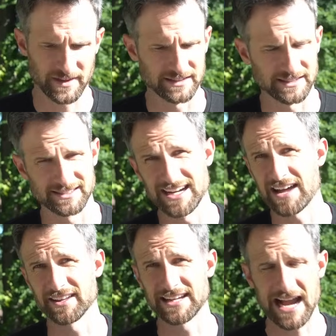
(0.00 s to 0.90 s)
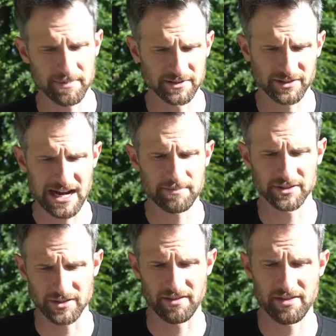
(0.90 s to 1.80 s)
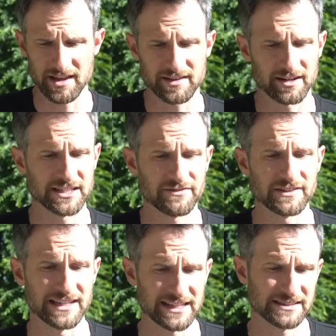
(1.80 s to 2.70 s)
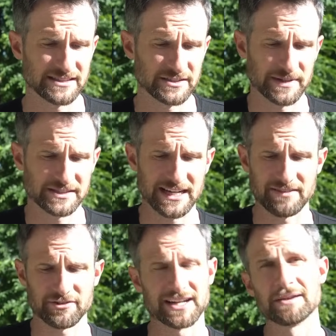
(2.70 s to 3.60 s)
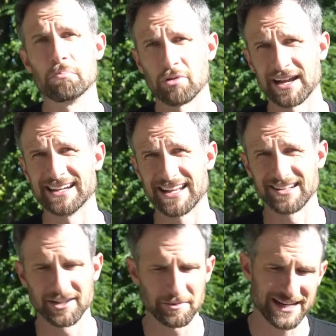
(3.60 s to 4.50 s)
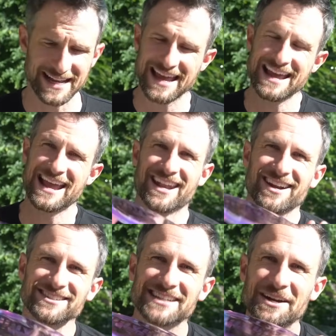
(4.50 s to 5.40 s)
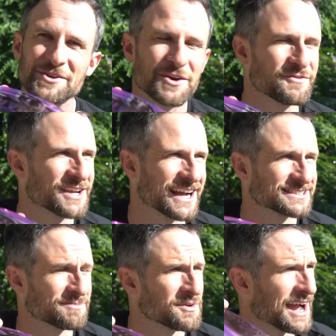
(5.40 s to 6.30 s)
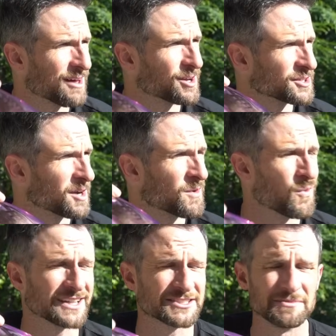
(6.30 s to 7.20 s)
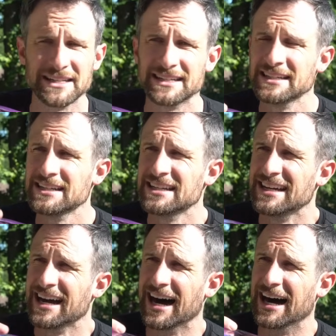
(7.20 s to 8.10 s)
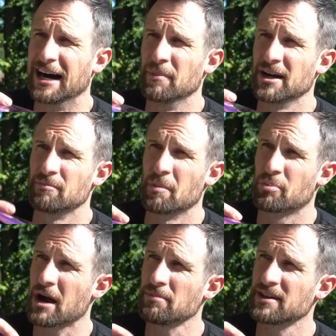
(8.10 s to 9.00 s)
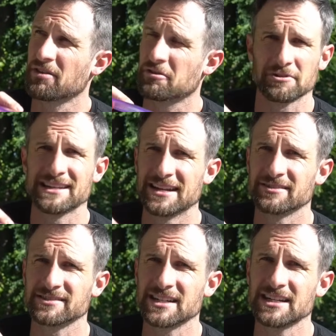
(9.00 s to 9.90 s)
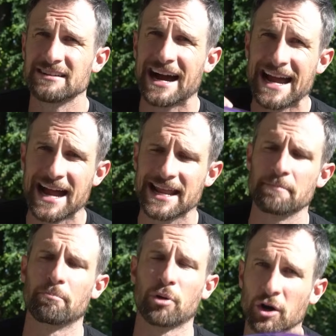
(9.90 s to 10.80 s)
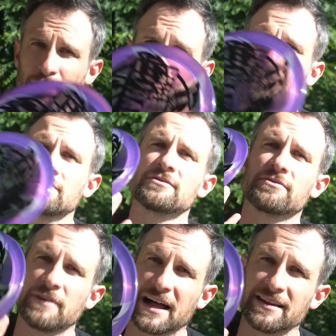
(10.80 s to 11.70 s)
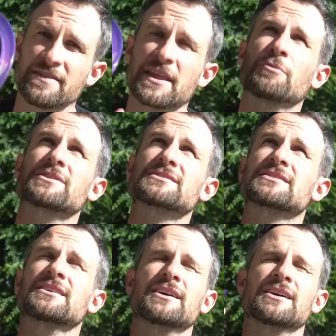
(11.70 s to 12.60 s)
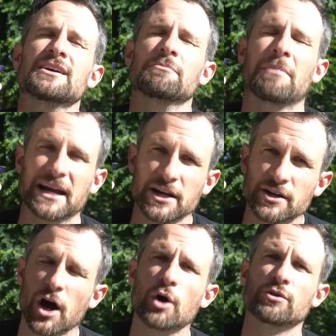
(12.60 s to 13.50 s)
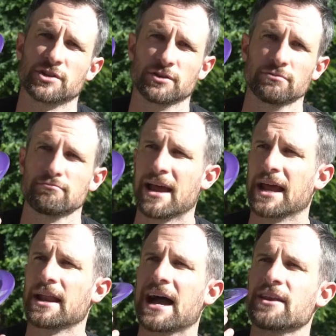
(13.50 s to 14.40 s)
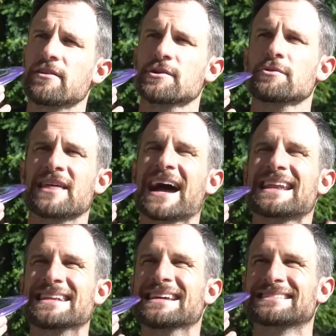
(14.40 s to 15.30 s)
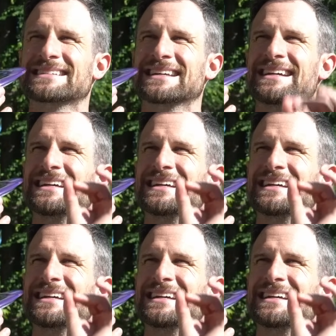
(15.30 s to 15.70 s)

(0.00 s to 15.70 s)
This is not the Captain's Raptor, so I think that I'll definitely like this, especially after I can break it in a little bit. And honestly, I don't know if you guys have been, how long y'all been watching me, but probably 3 years ago, I had a purple Felon that was my go-to. Man, I knew that disc